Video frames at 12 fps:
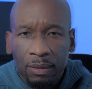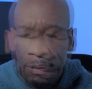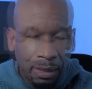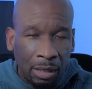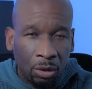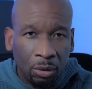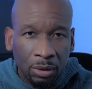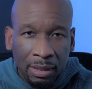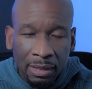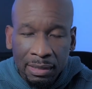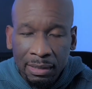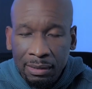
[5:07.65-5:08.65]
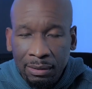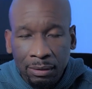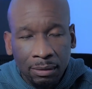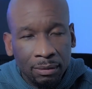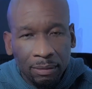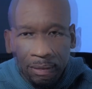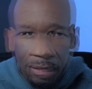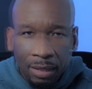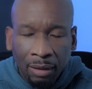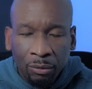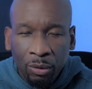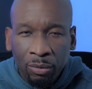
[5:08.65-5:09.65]
That all leads into
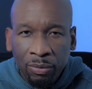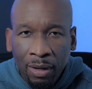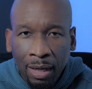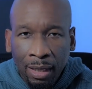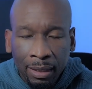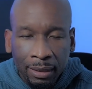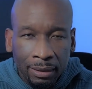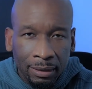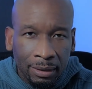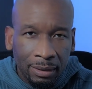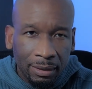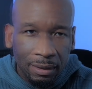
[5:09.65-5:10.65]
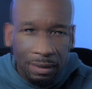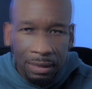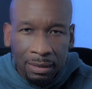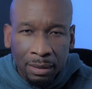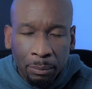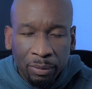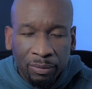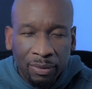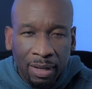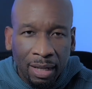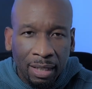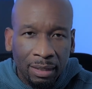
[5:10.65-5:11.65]
that refined and
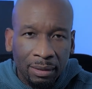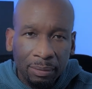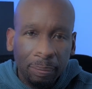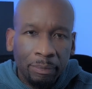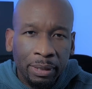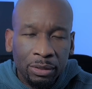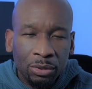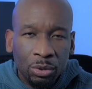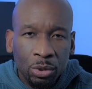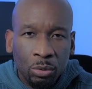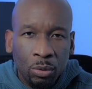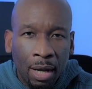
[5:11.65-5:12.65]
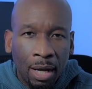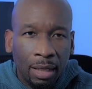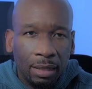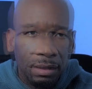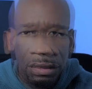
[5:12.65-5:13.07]
simplified Pixel UI.